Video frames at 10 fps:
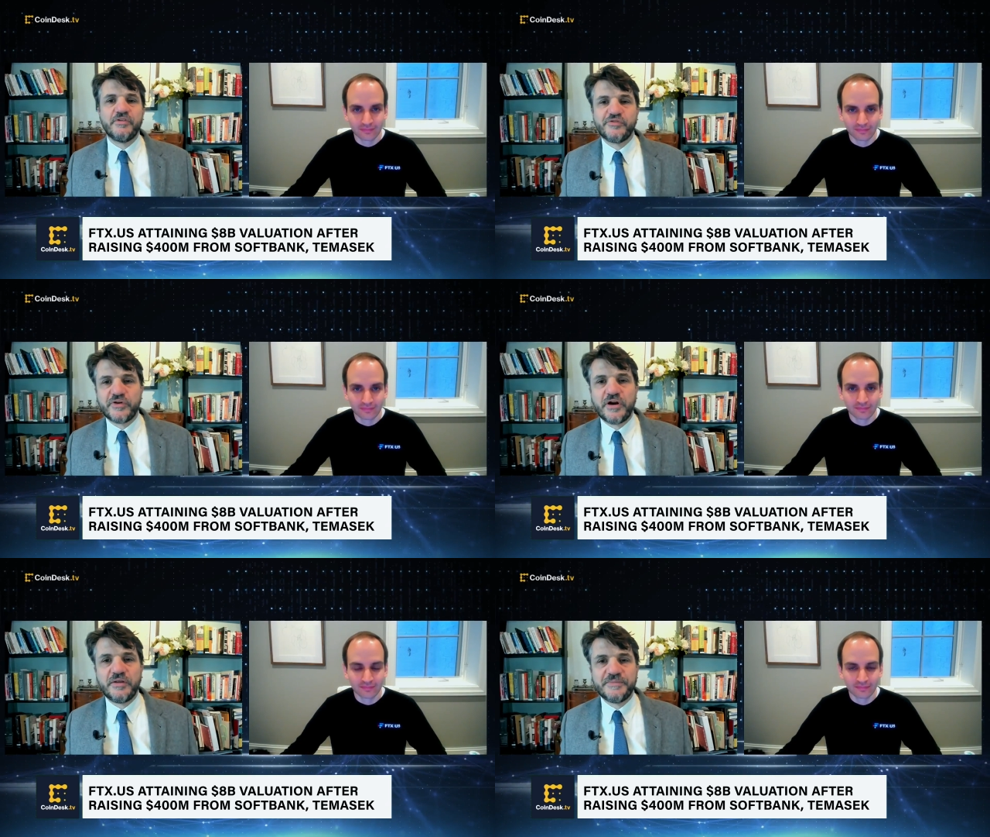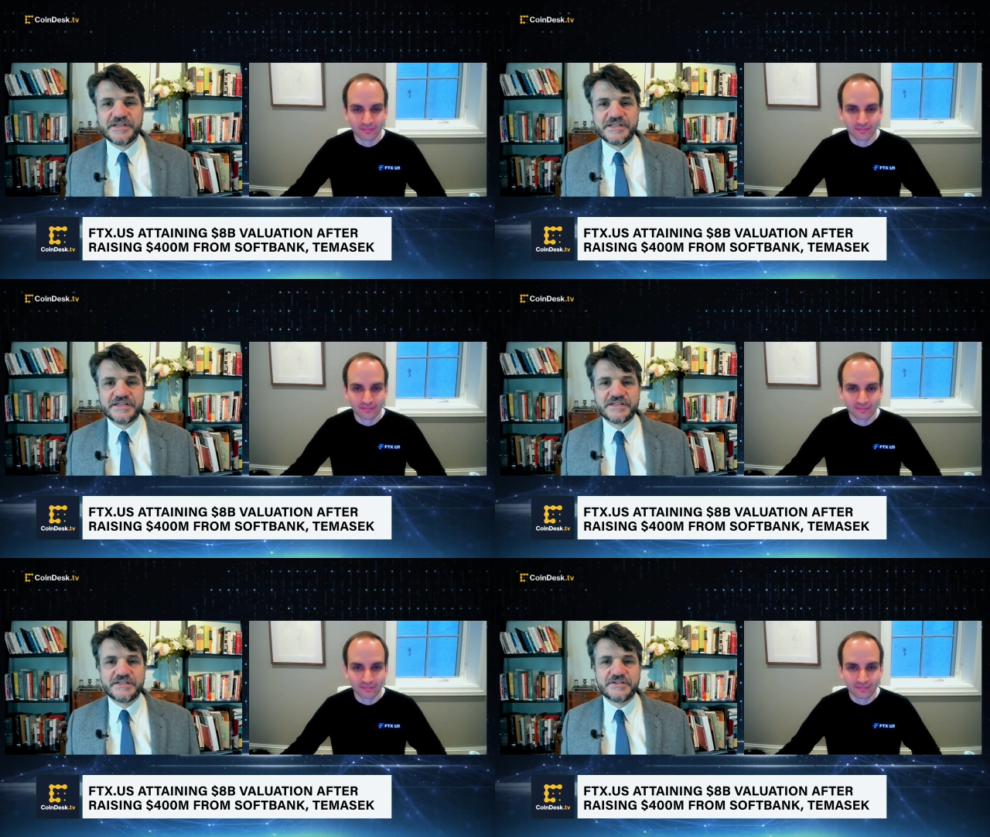Speaker 1: your overall
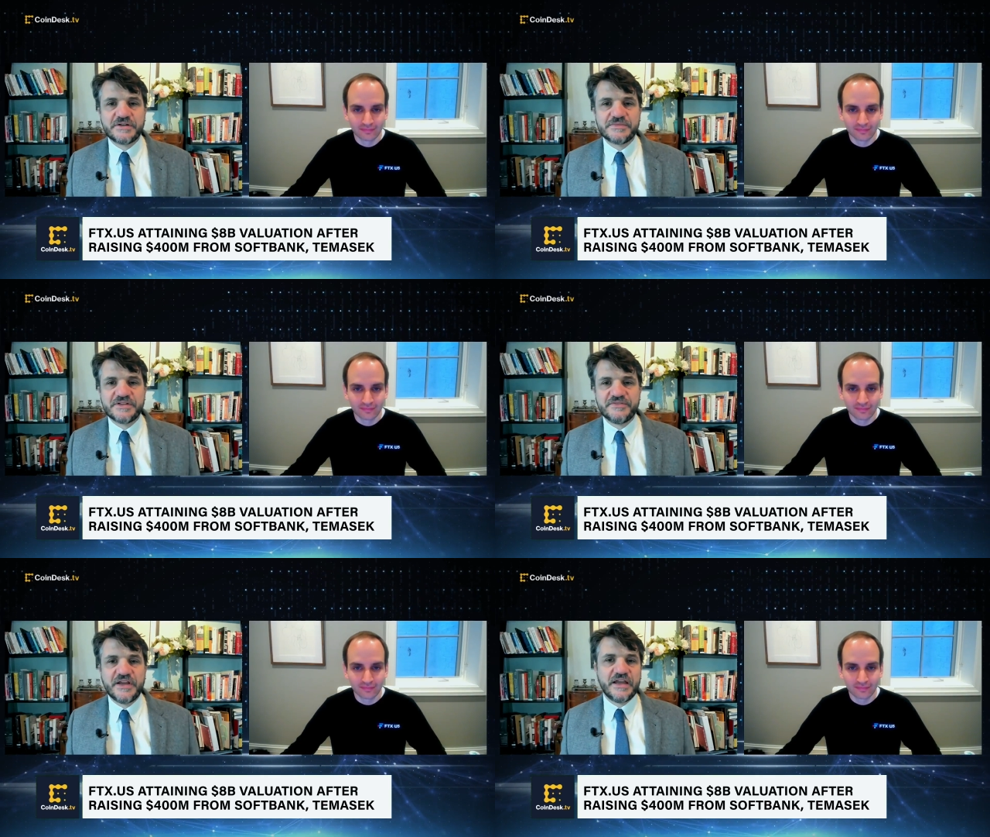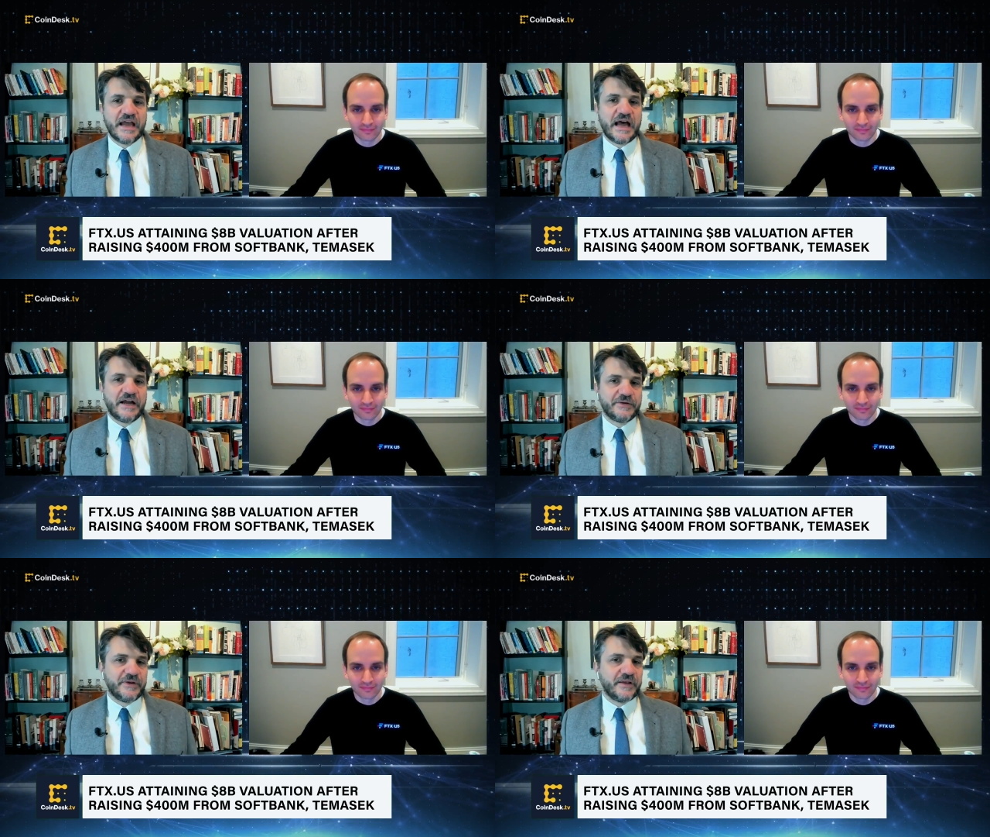business in terms of
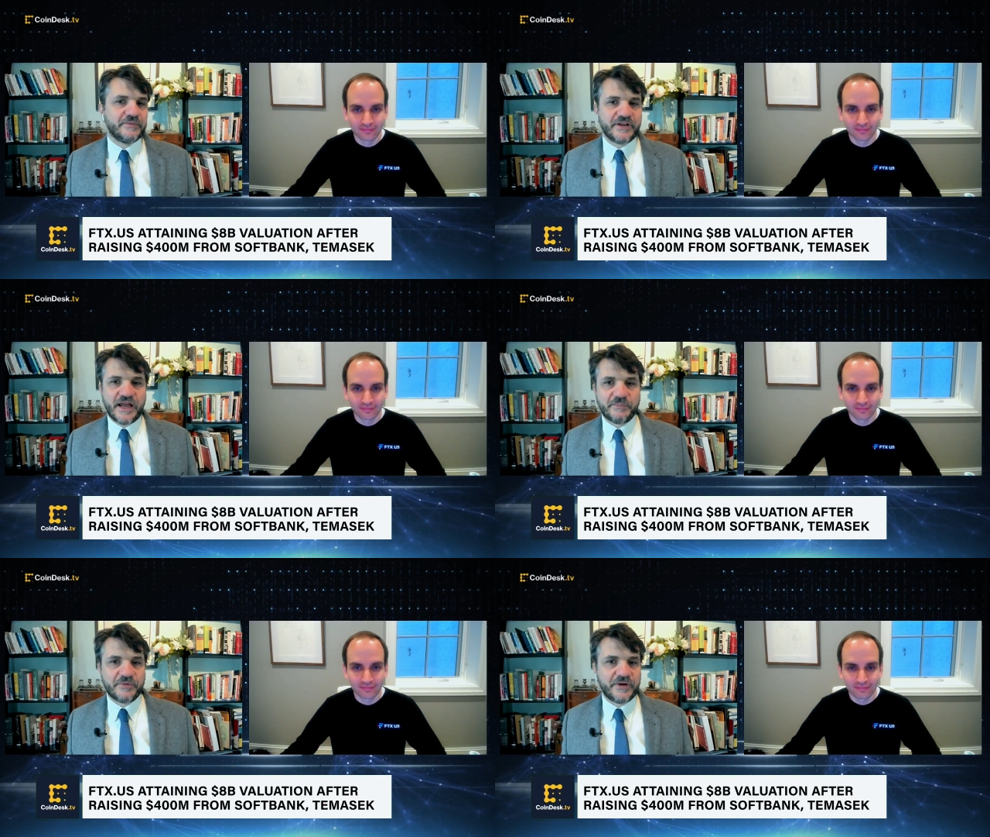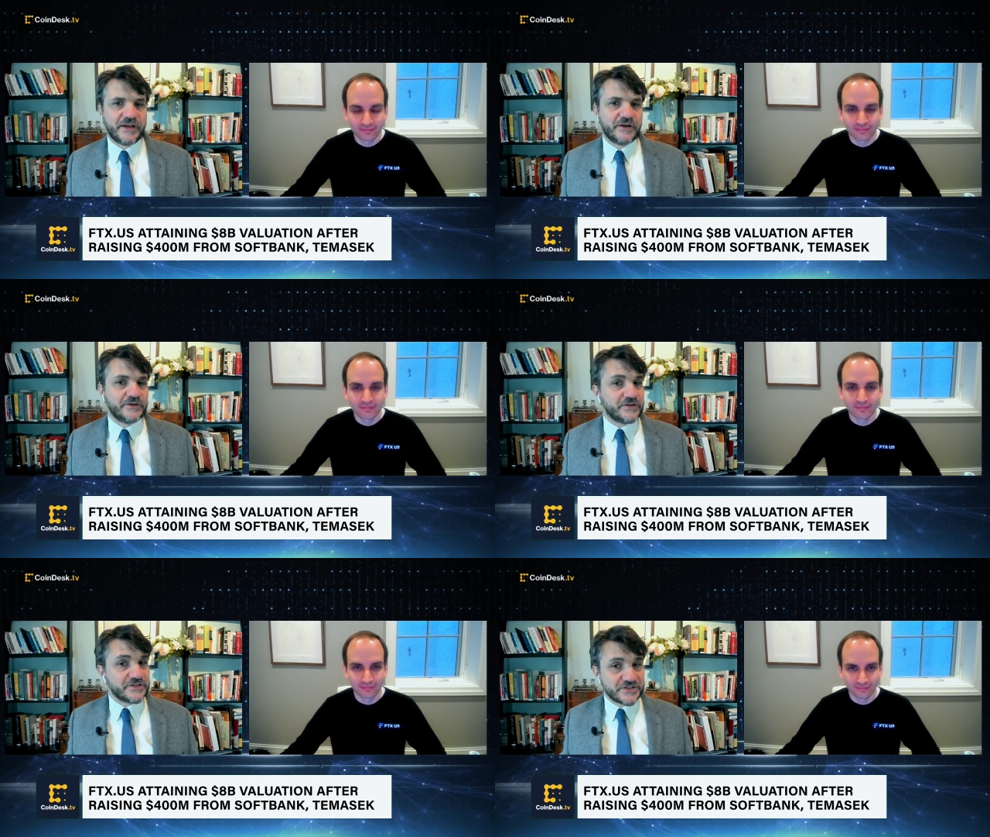how you're able to operate?
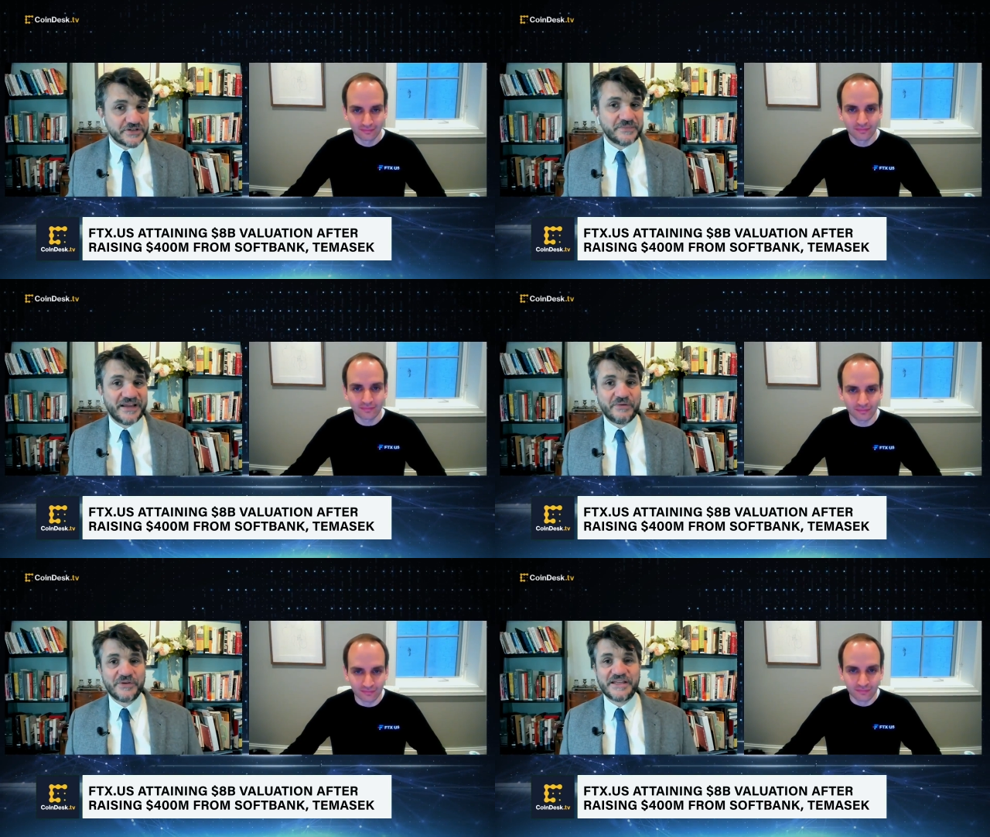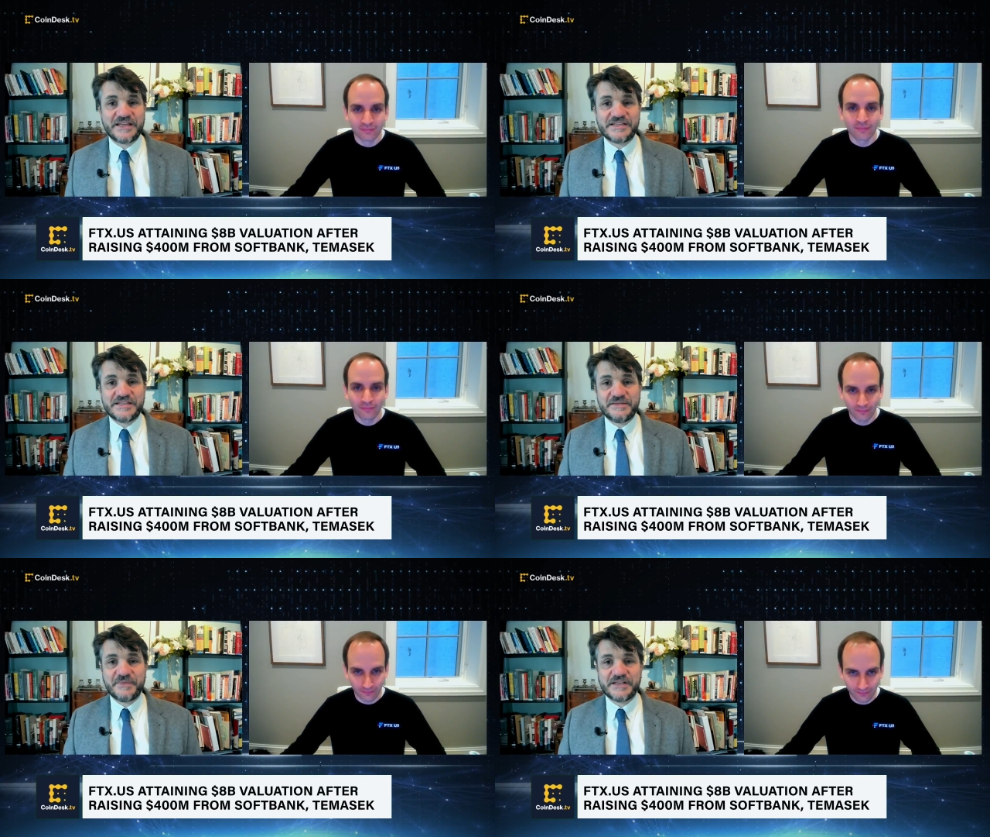Are you concerned about what the
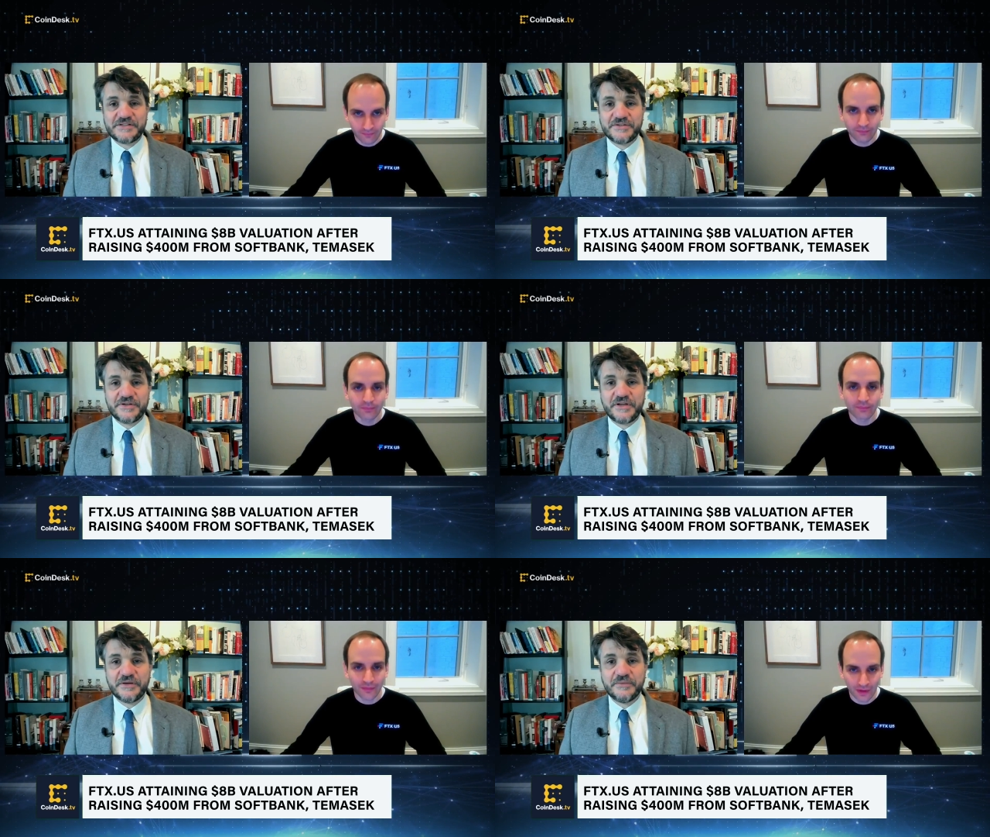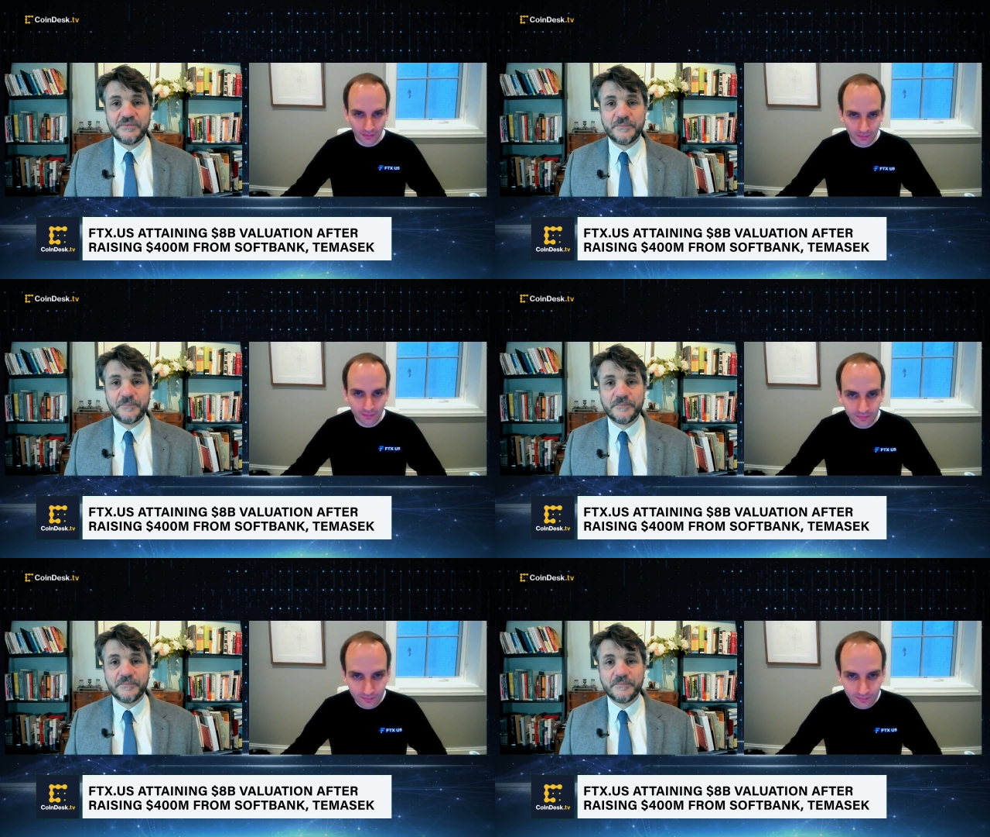SEC might do to you?